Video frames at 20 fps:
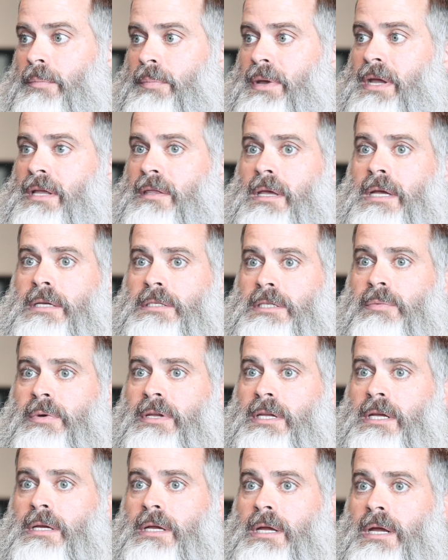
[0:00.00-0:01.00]
big things that
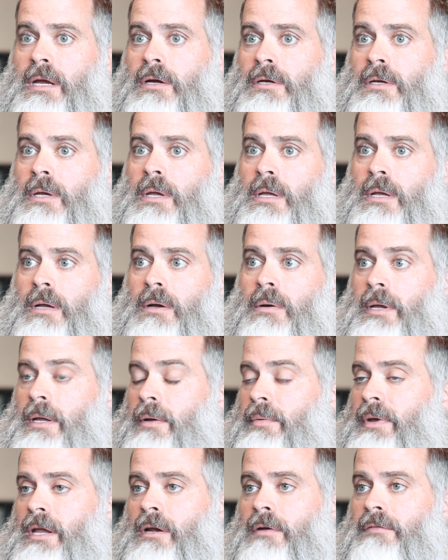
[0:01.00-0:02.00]
we did here.
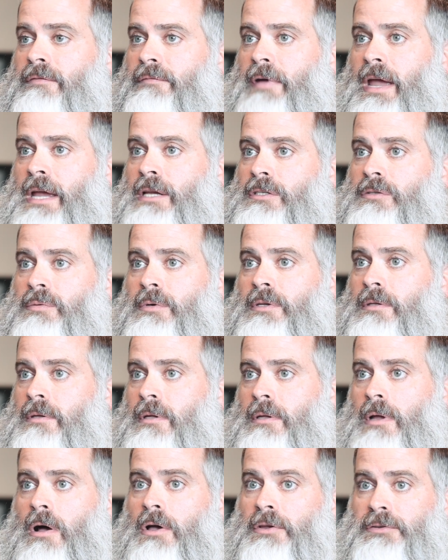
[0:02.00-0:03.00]
We interfaced with
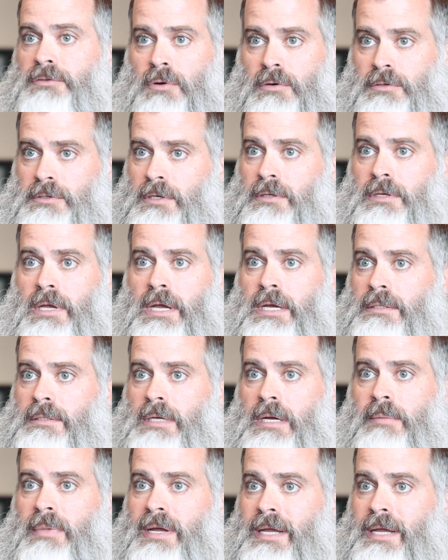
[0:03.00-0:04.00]
all sorts of things like